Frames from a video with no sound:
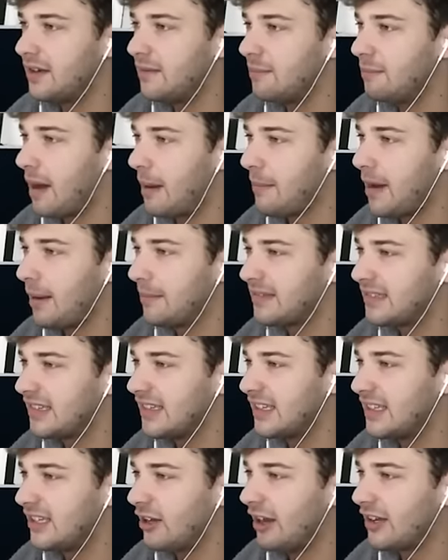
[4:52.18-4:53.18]
And then my
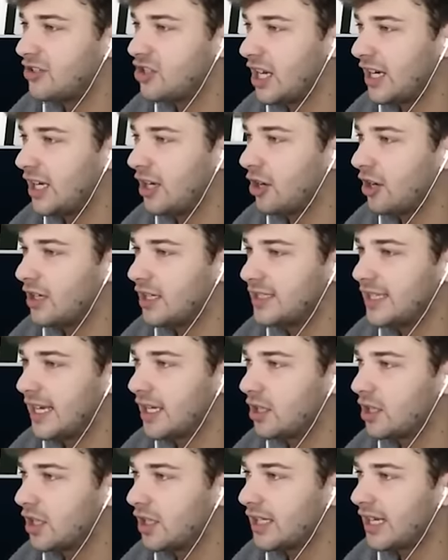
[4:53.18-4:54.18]
mom said, yeah, Jenny, you're
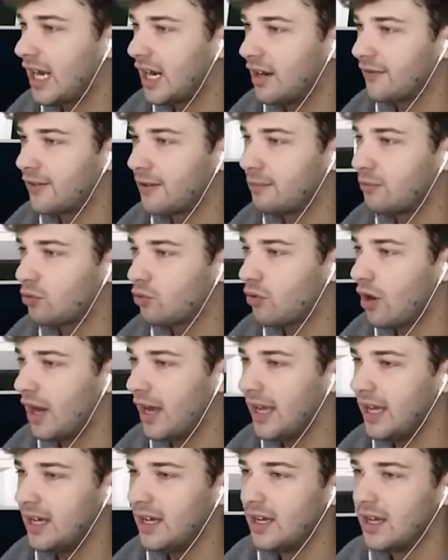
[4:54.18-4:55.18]
gonna take good care of
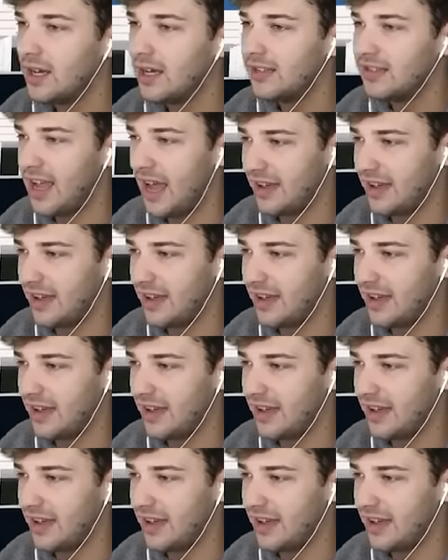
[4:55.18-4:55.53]
him, right?